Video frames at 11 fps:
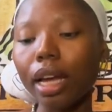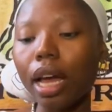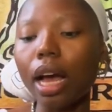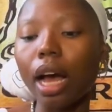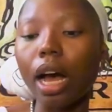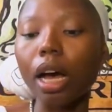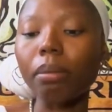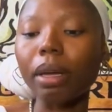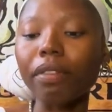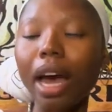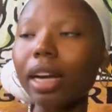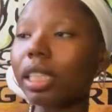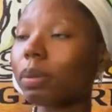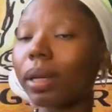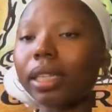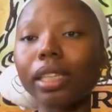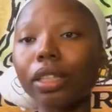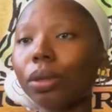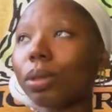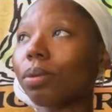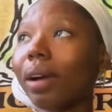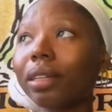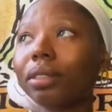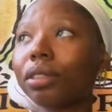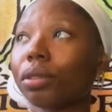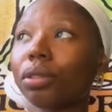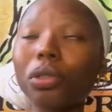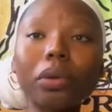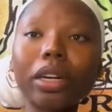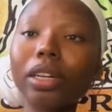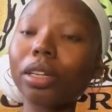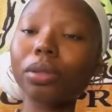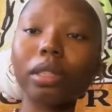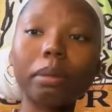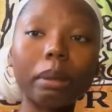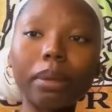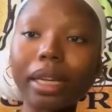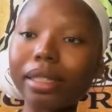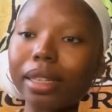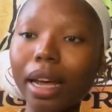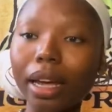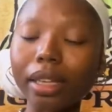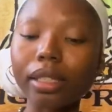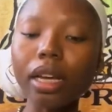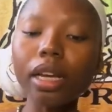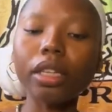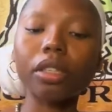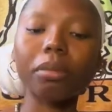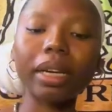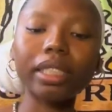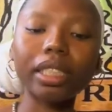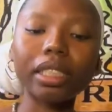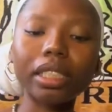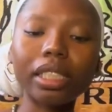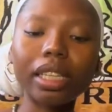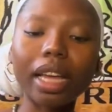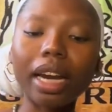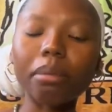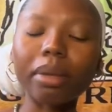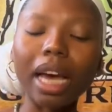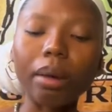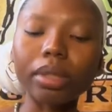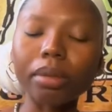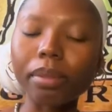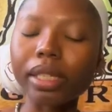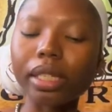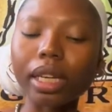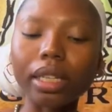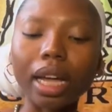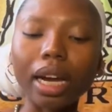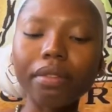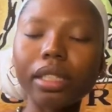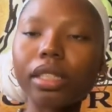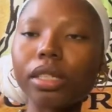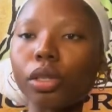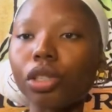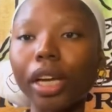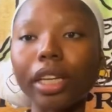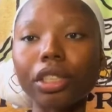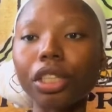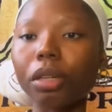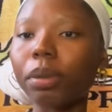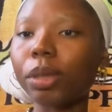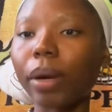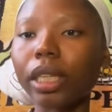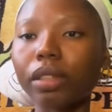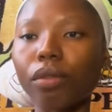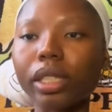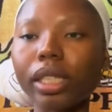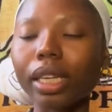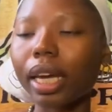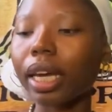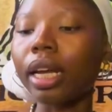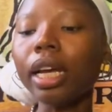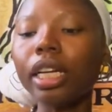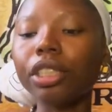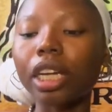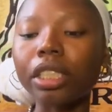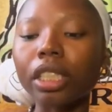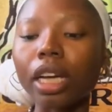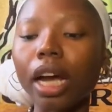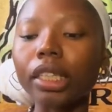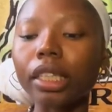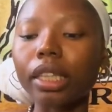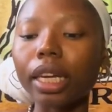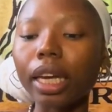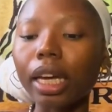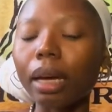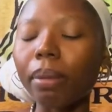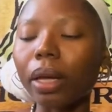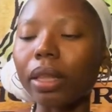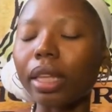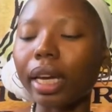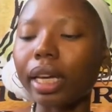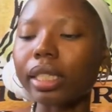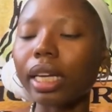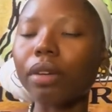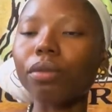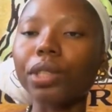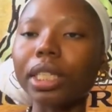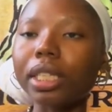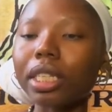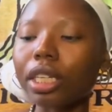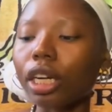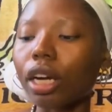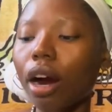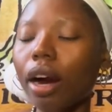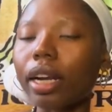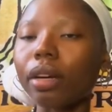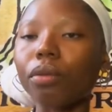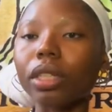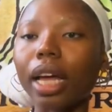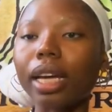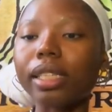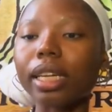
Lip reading: If God is blessing those around you, you are close to be blessed next. So pay attention to that and be optimistic. A lot of this is changing your perspective, once again, changing how you're thinking about things, and releasing your guard and realizing